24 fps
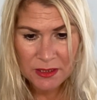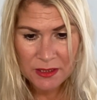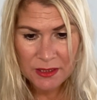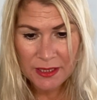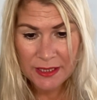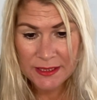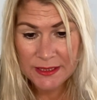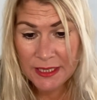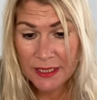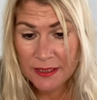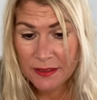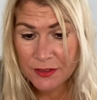
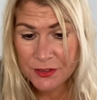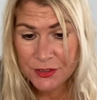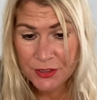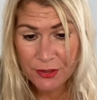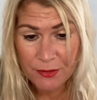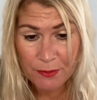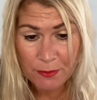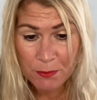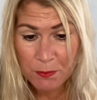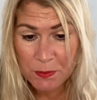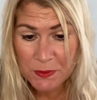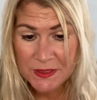And
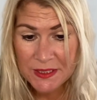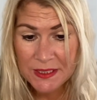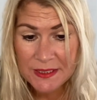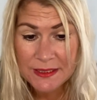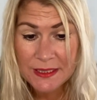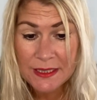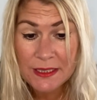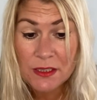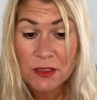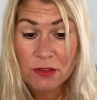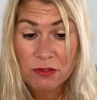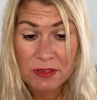hitherto it was his
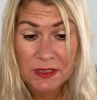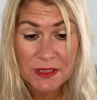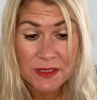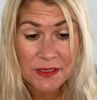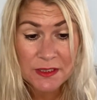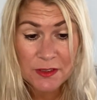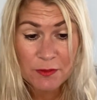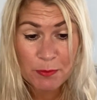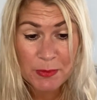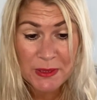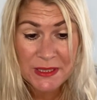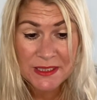ignorance
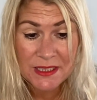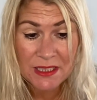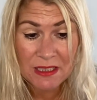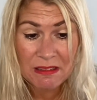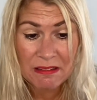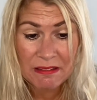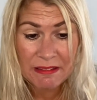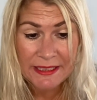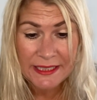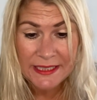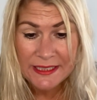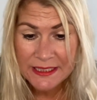of Mr.
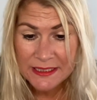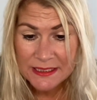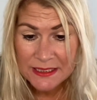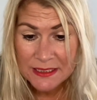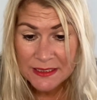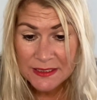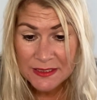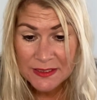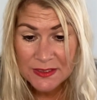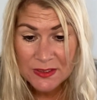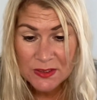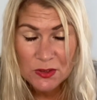Hyde that
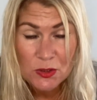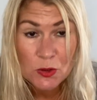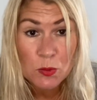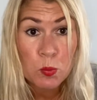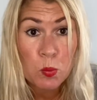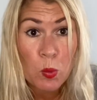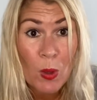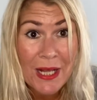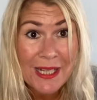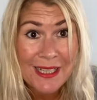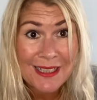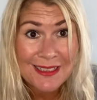had
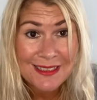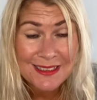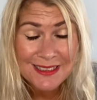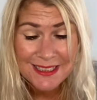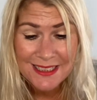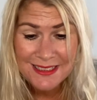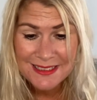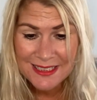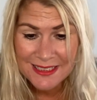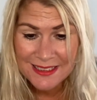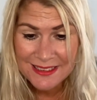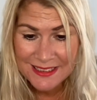swelled
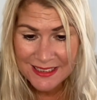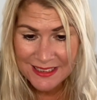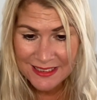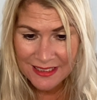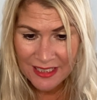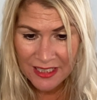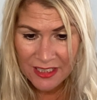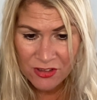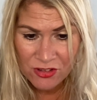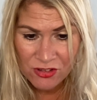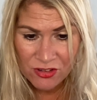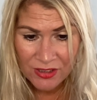his
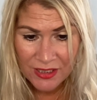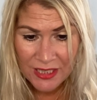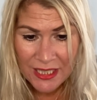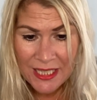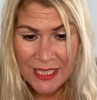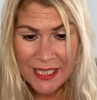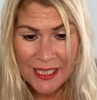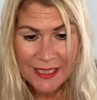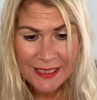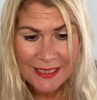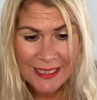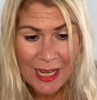indignation.
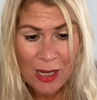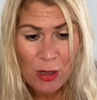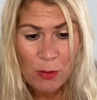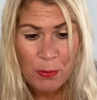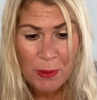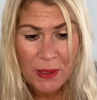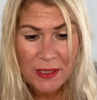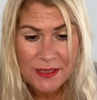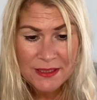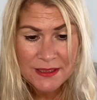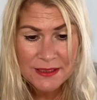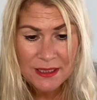Now,
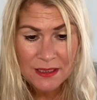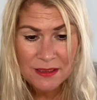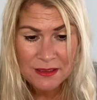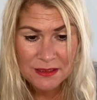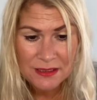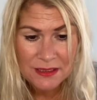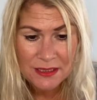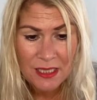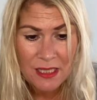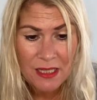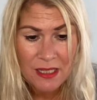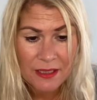by a sudden
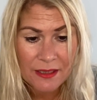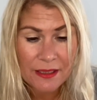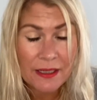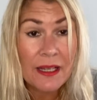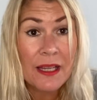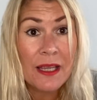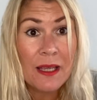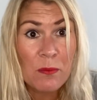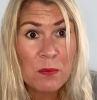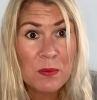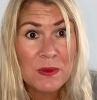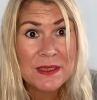turn,
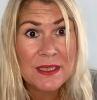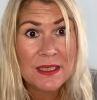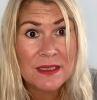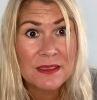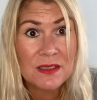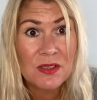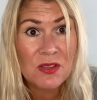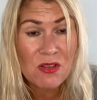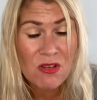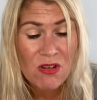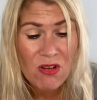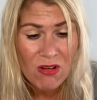it was his
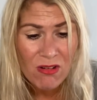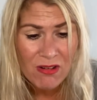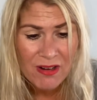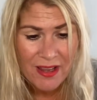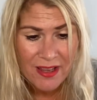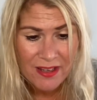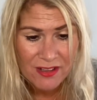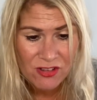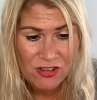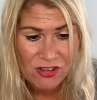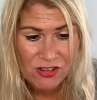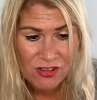
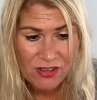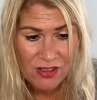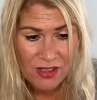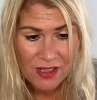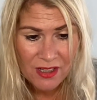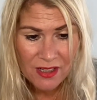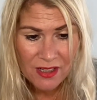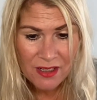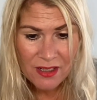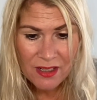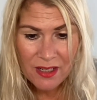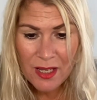knowledge.
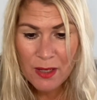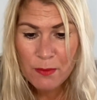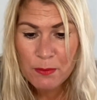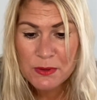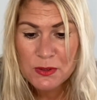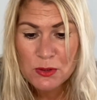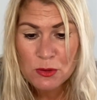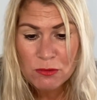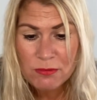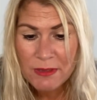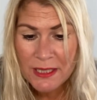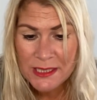It
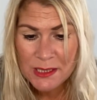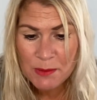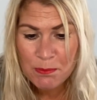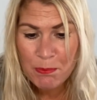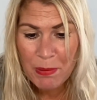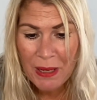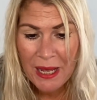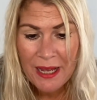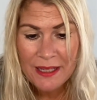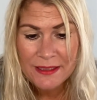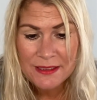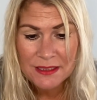was already
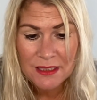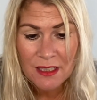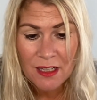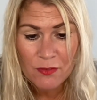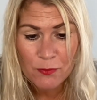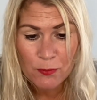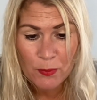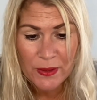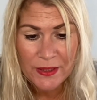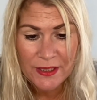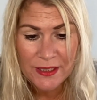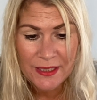bad
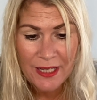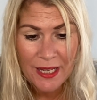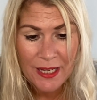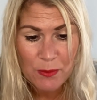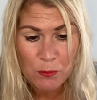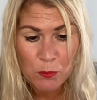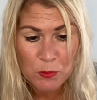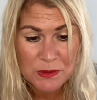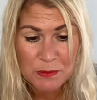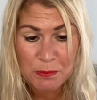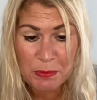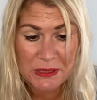enough when the
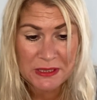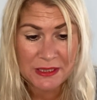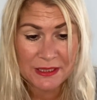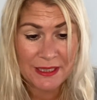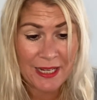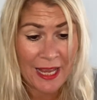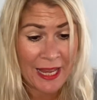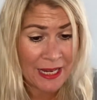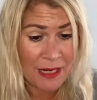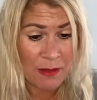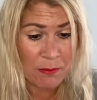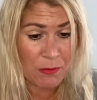name was but a
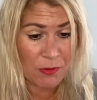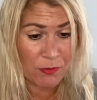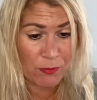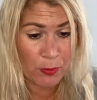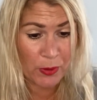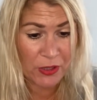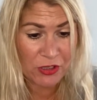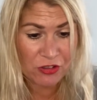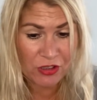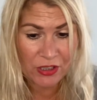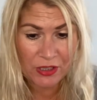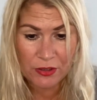name of
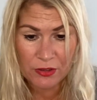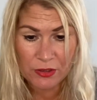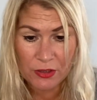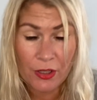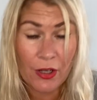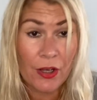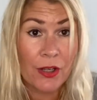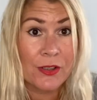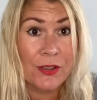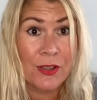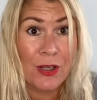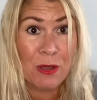which he could
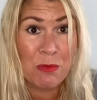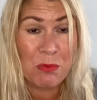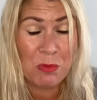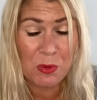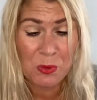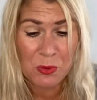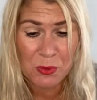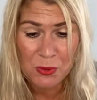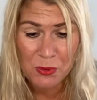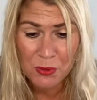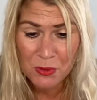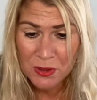learn no
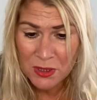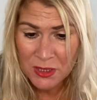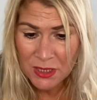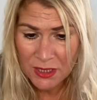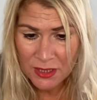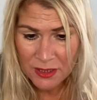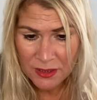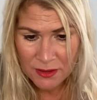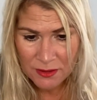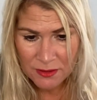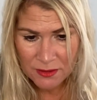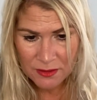more.
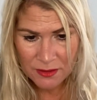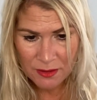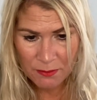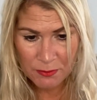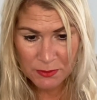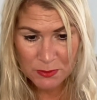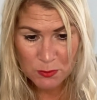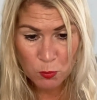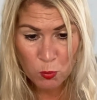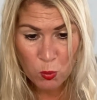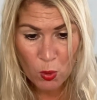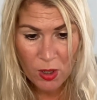It
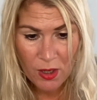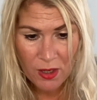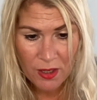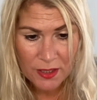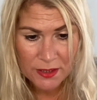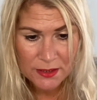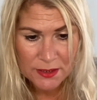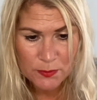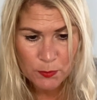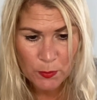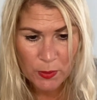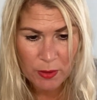was
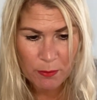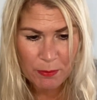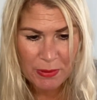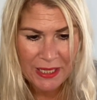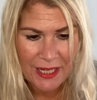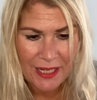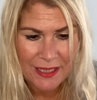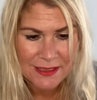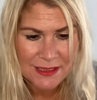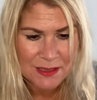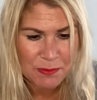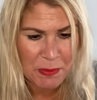worse when it
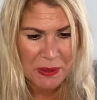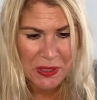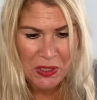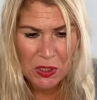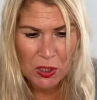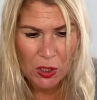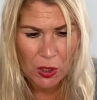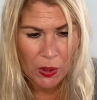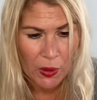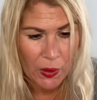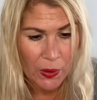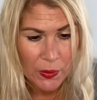began to be
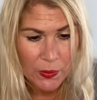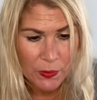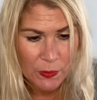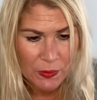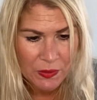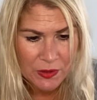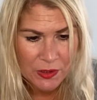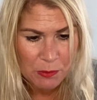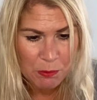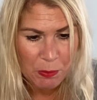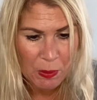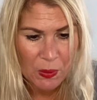
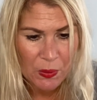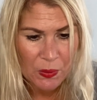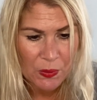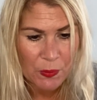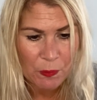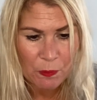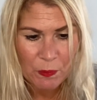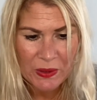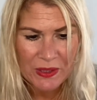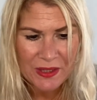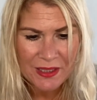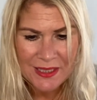clothed
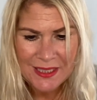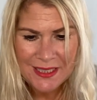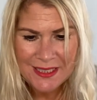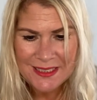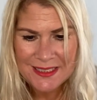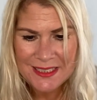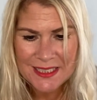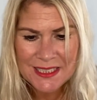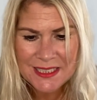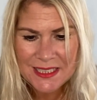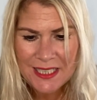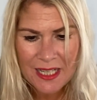upon with
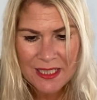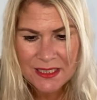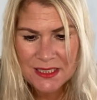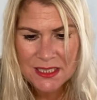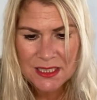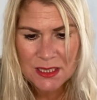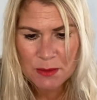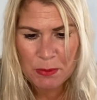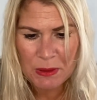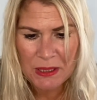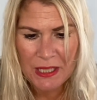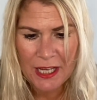
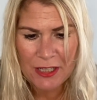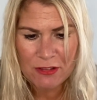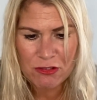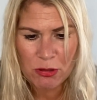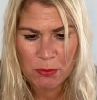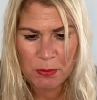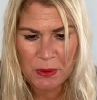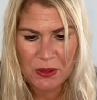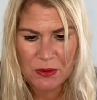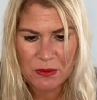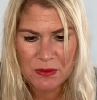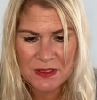detestable
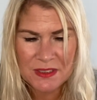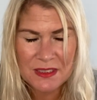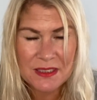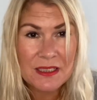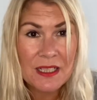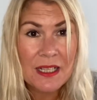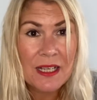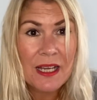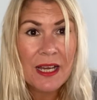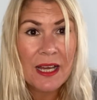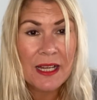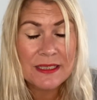attributes,
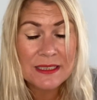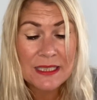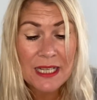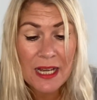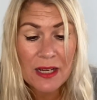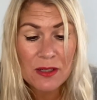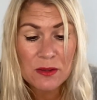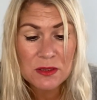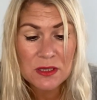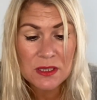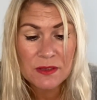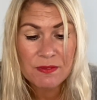and
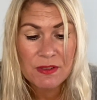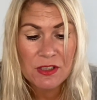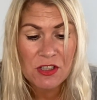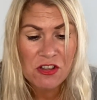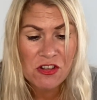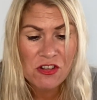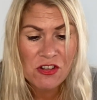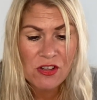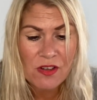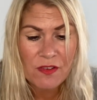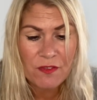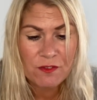out of the
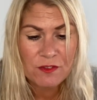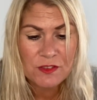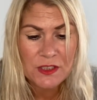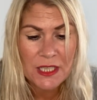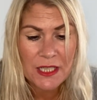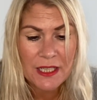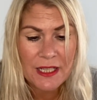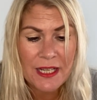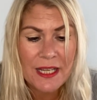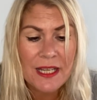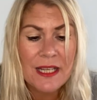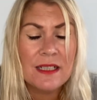
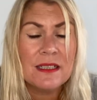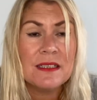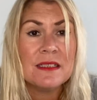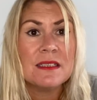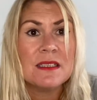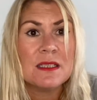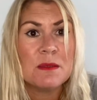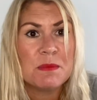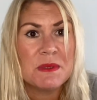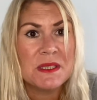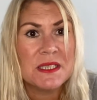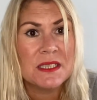shifting,
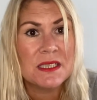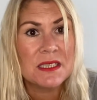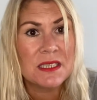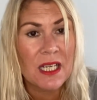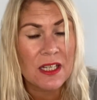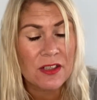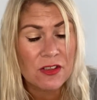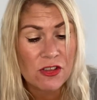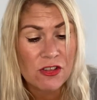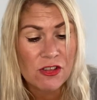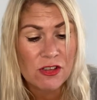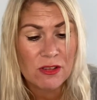
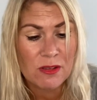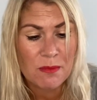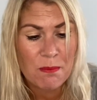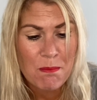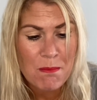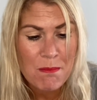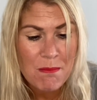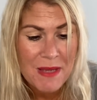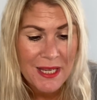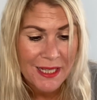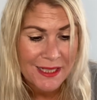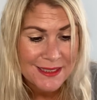insubstantial
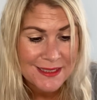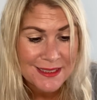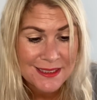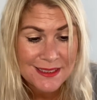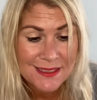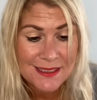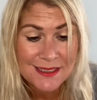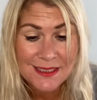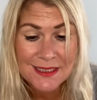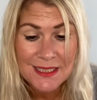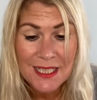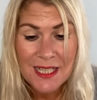
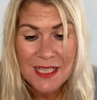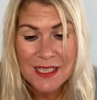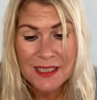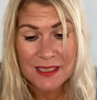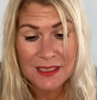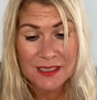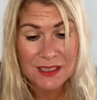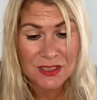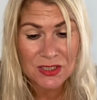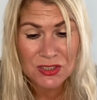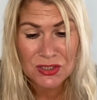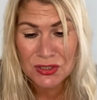mists
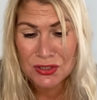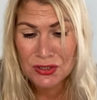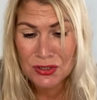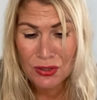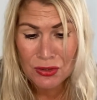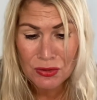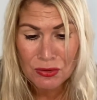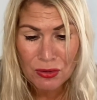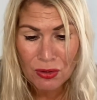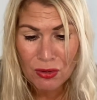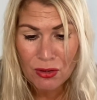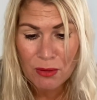that had so
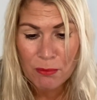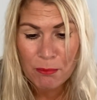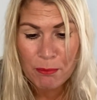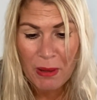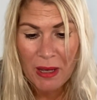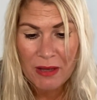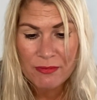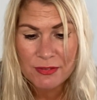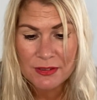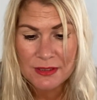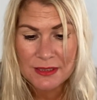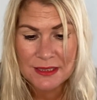long
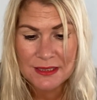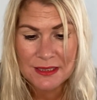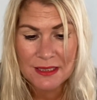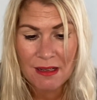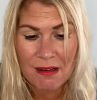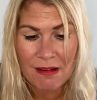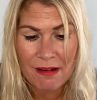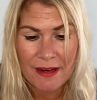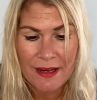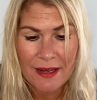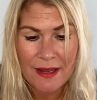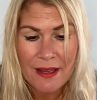baffled his
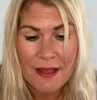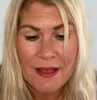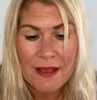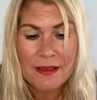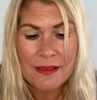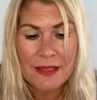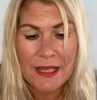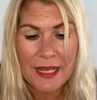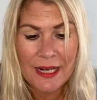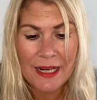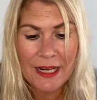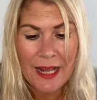eye,
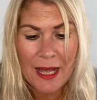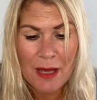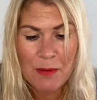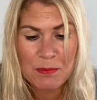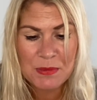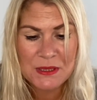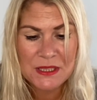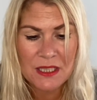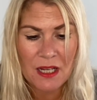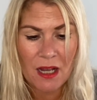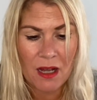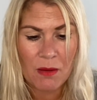there
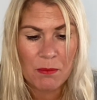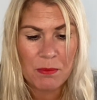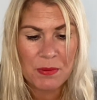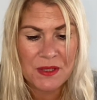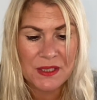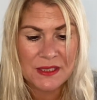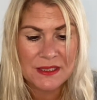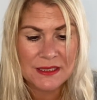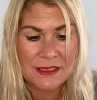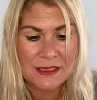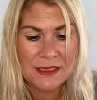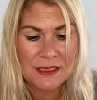leapt up
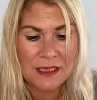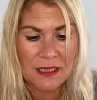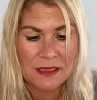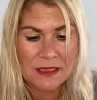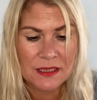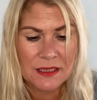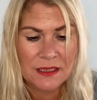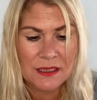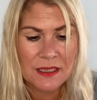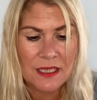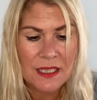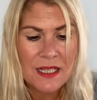the
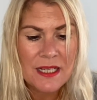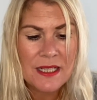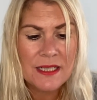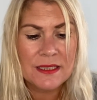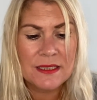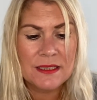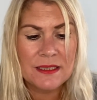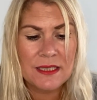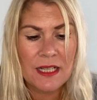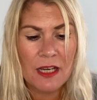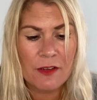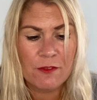sudden,
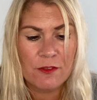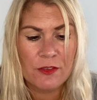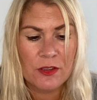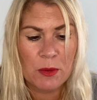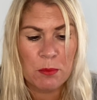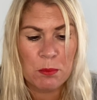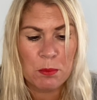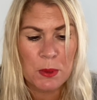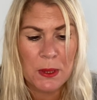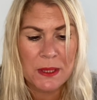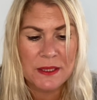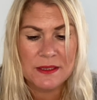
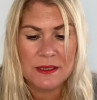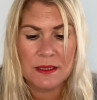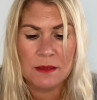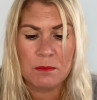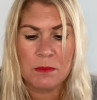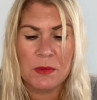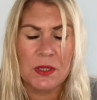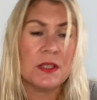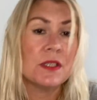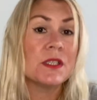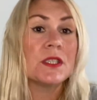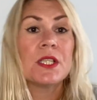definite
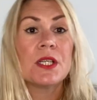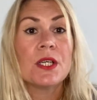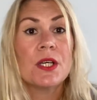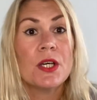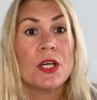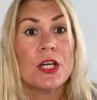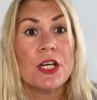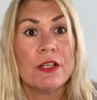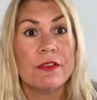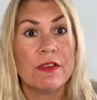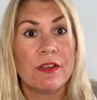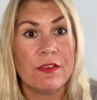presentment
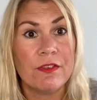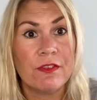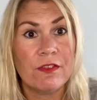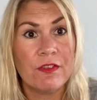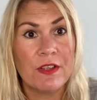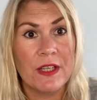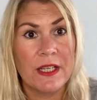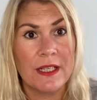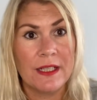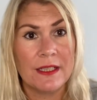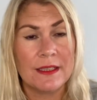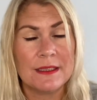of a
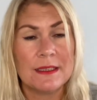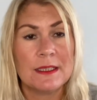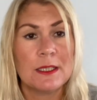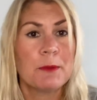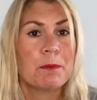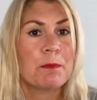fiend.